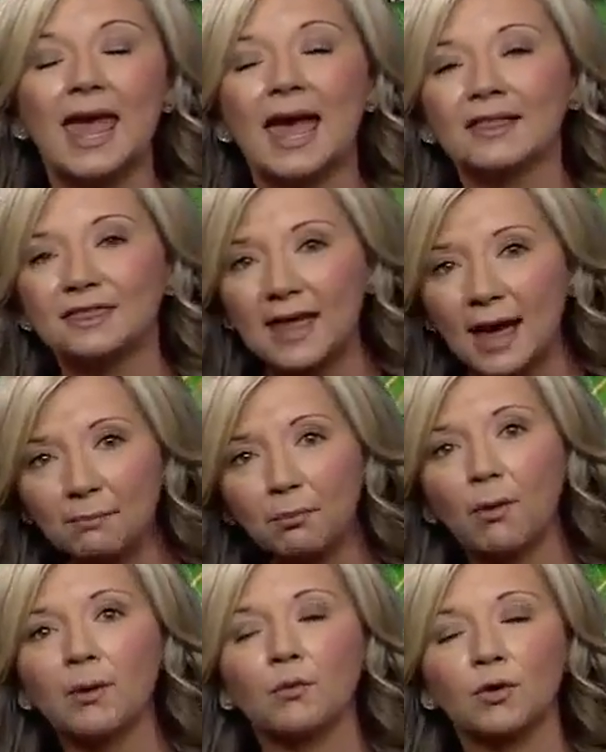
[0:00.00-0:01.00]
At that
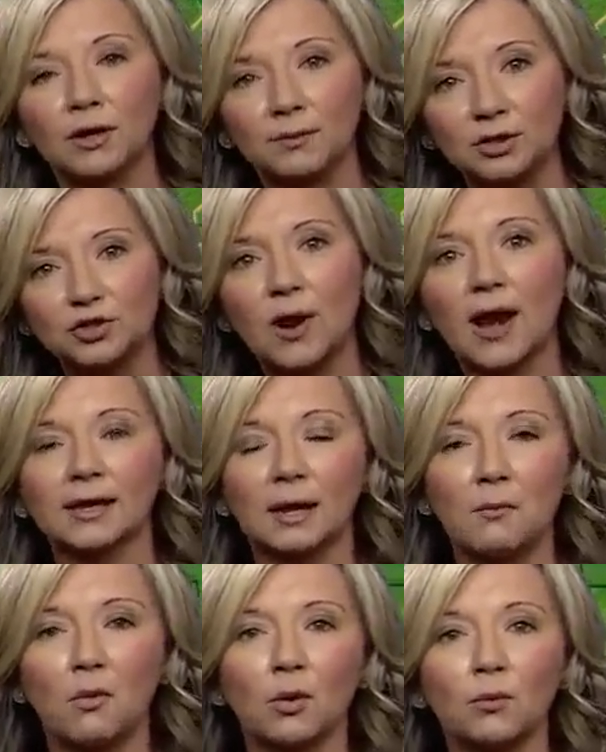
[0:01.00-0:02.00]
point, we're going to be
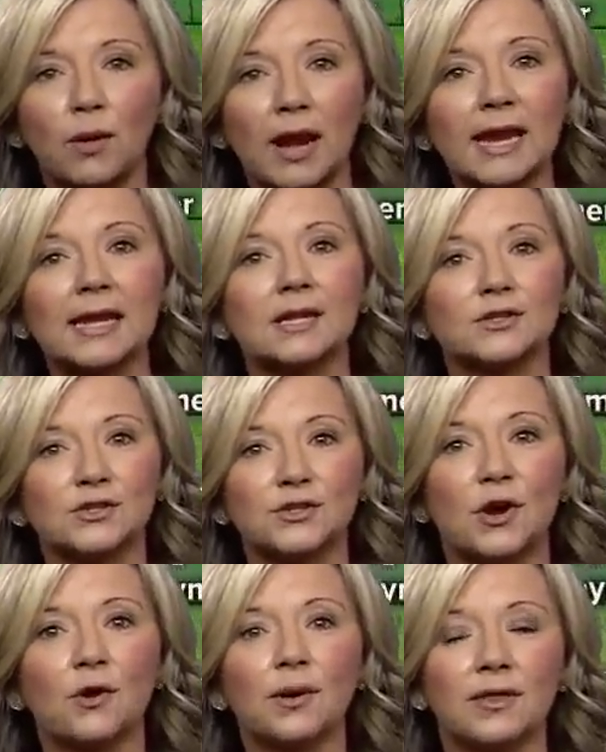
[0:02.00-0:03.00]
tracking more rain and
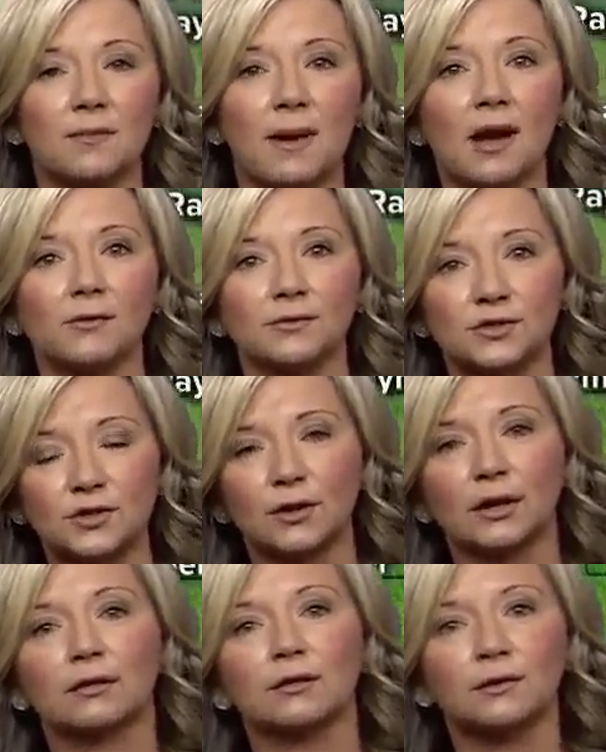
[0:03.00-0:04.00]
snow in the mountains
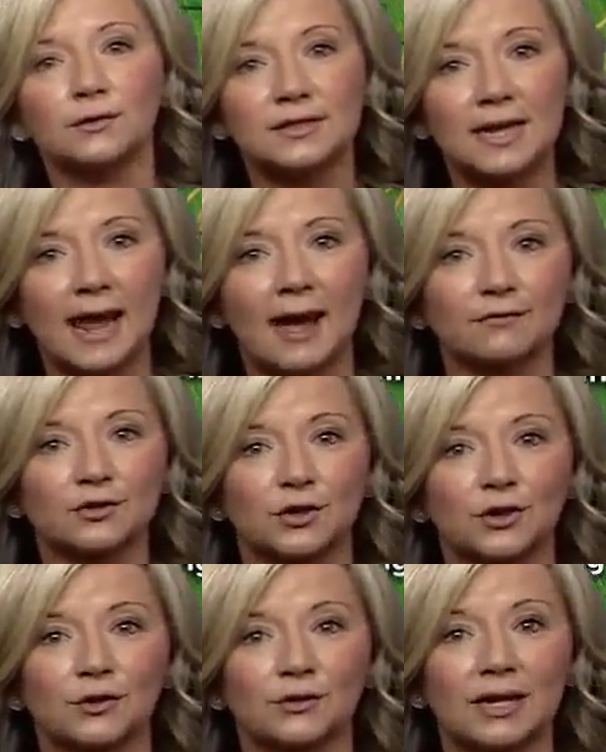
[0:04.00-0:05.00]
starting Thursday
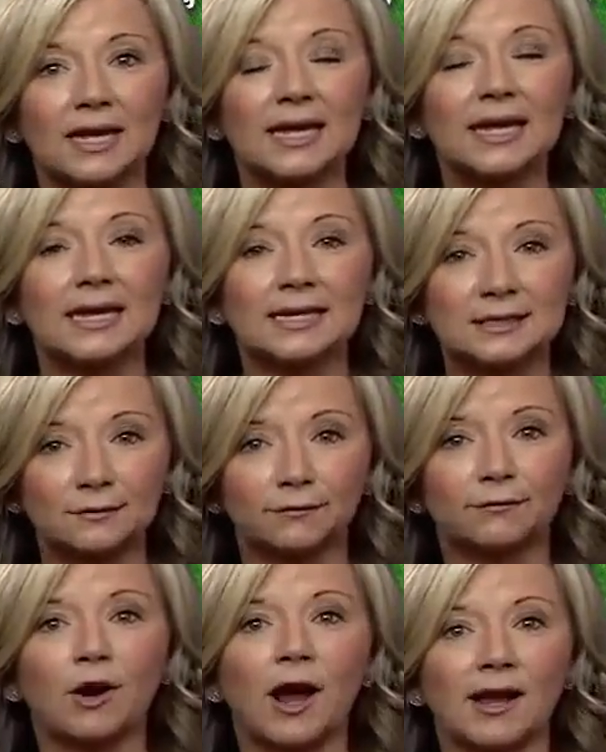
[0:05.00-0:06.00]
afternoon into
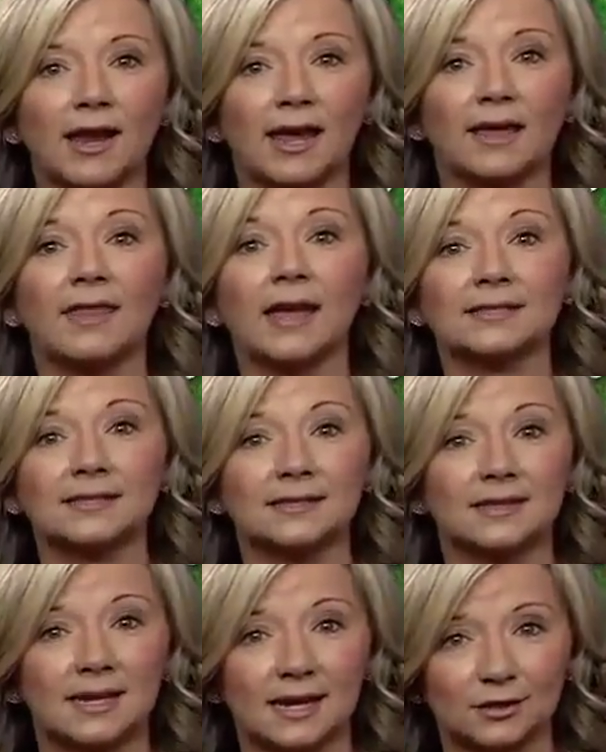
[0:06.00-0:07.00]
Friday, and that's
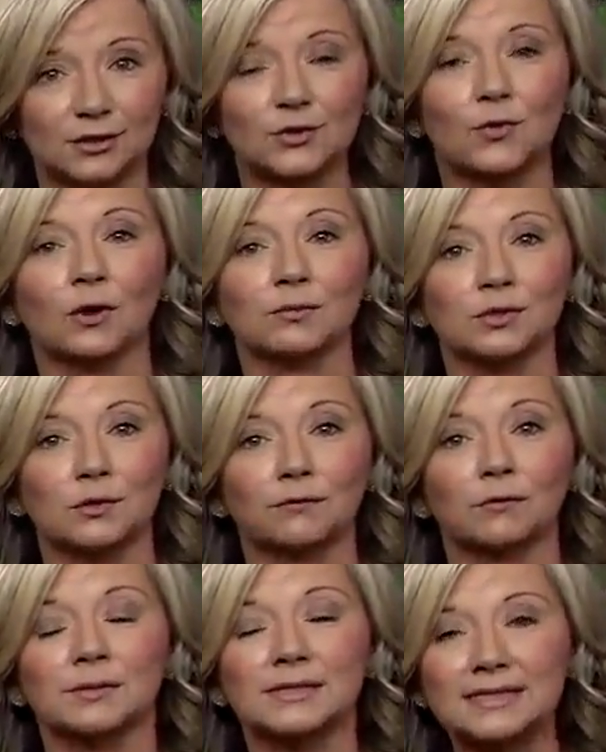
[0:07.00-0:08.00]
the next storm. So
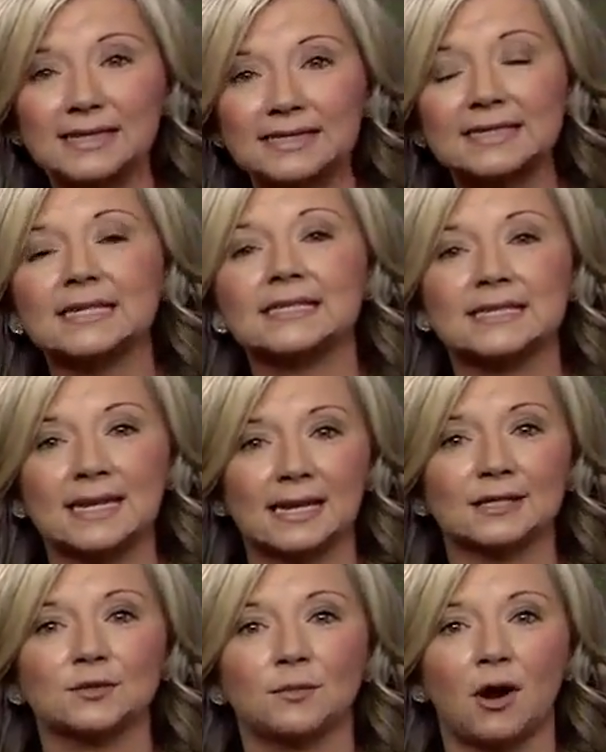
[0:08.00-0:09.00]
from 60s today
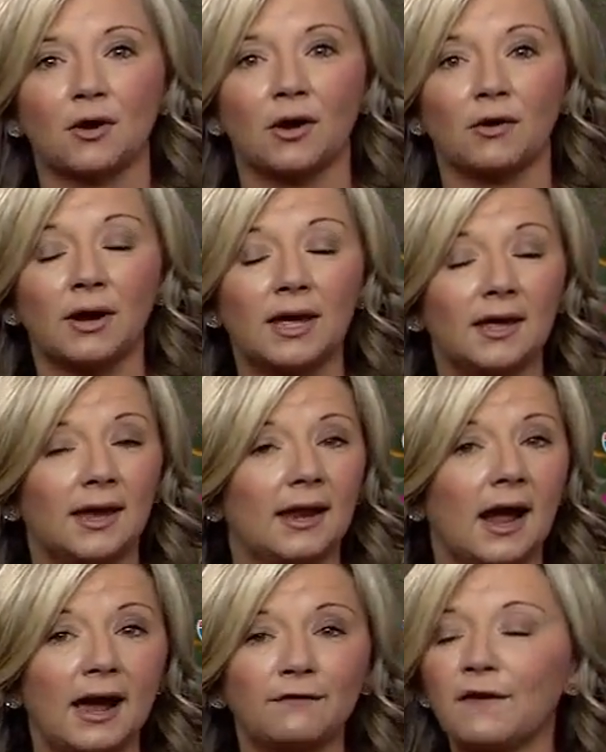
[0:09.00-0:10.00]
and tomorrow, and
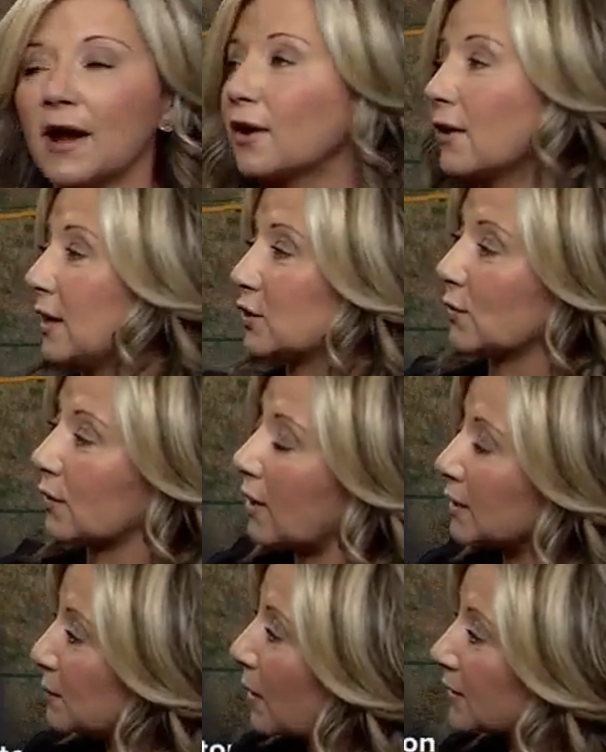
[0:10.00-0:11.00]
high fire danger
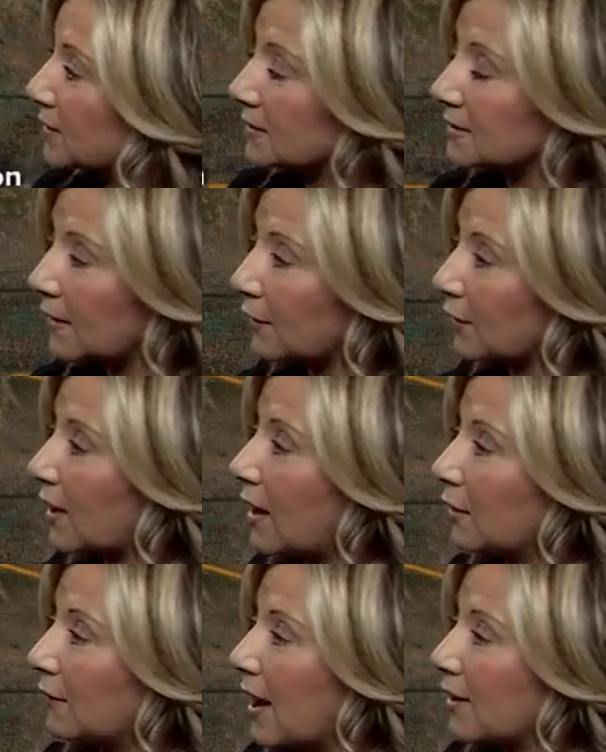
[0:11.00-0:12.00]
across parts of southern
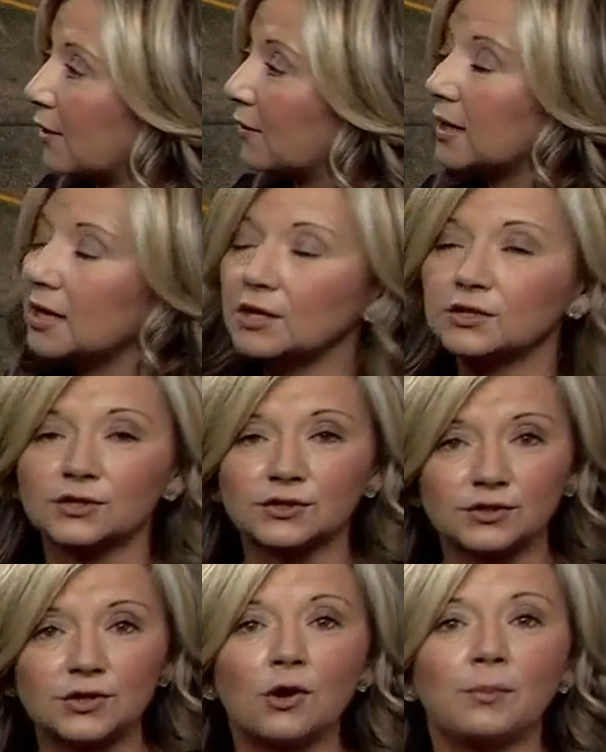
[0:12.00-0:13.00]
Colorado to
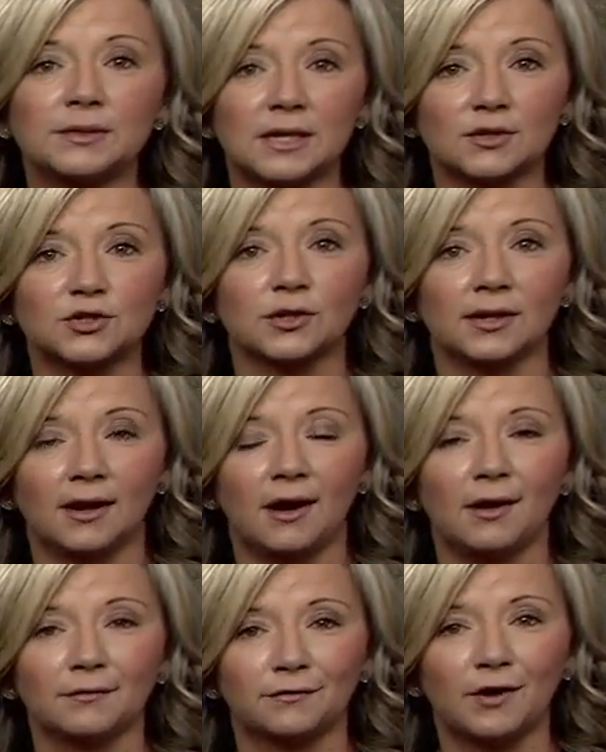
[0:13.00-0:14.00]
snow potential
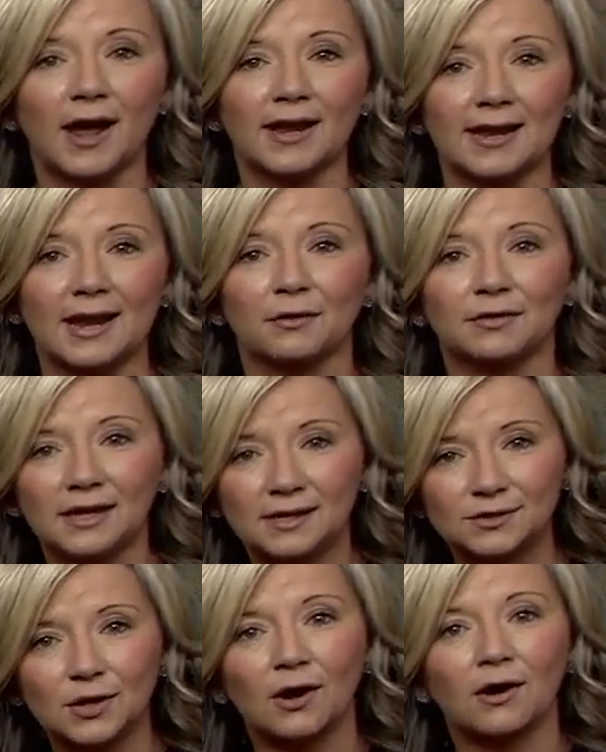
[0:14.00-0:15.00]
on Friday. Now,
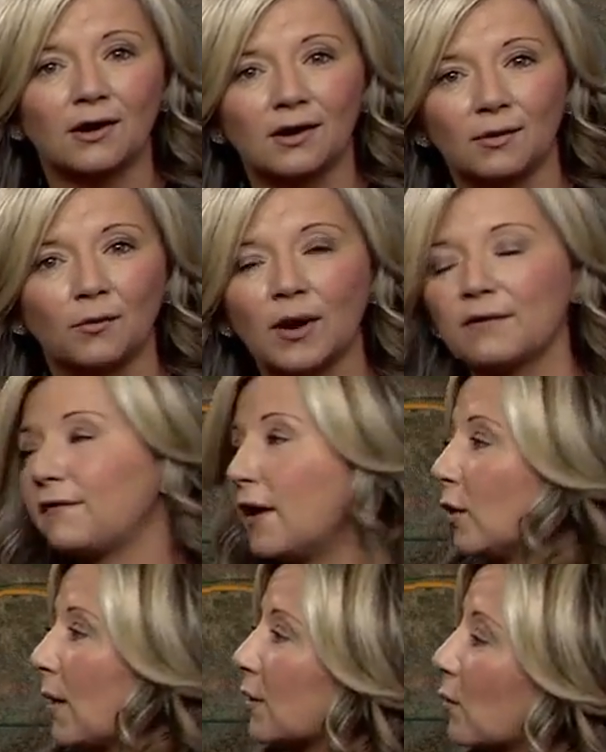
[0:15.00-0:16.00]
these are uh,
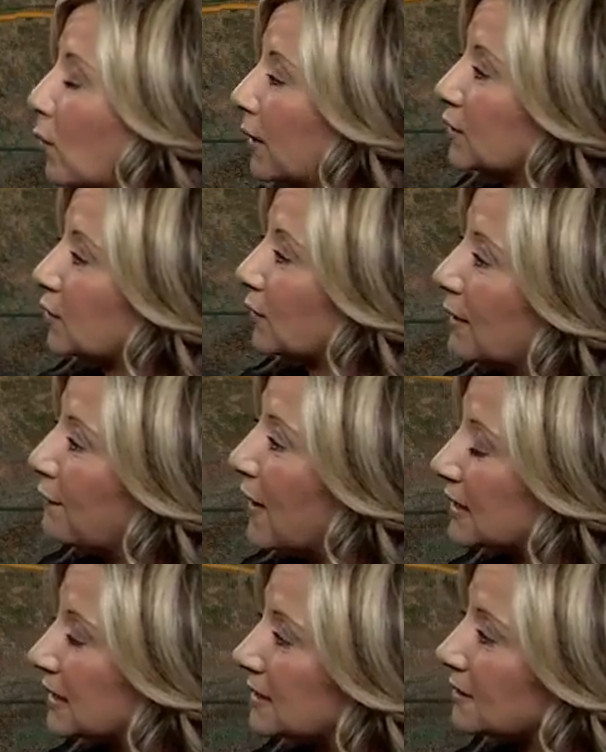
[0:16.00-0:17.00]
fire weather warnings
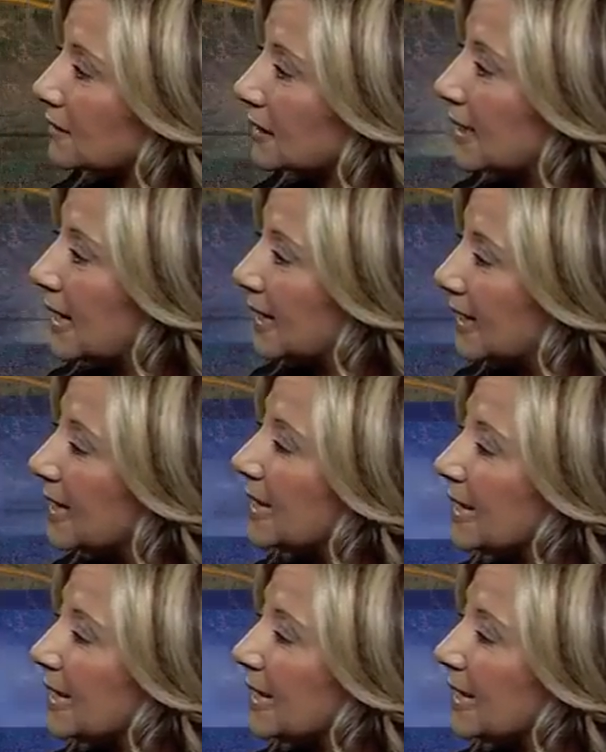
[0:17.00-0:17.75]
effect until tonight.